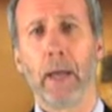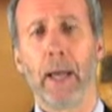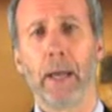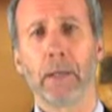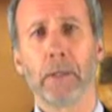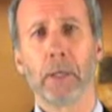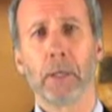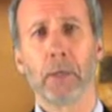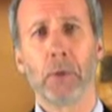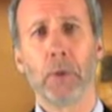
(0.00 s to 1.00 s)
and
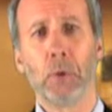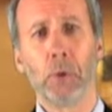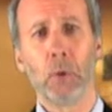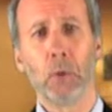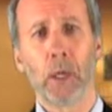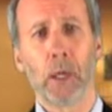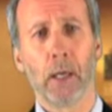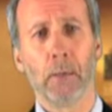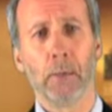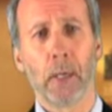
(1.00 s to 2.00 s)
to
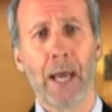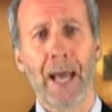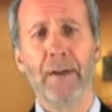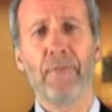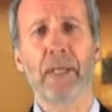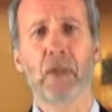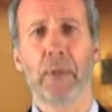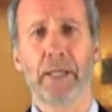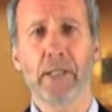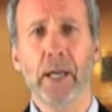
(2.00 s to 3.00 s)
have
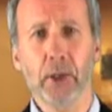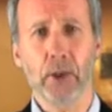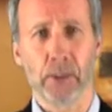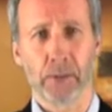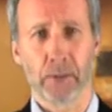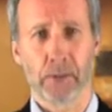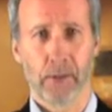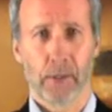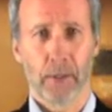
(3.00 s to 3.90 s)
expectations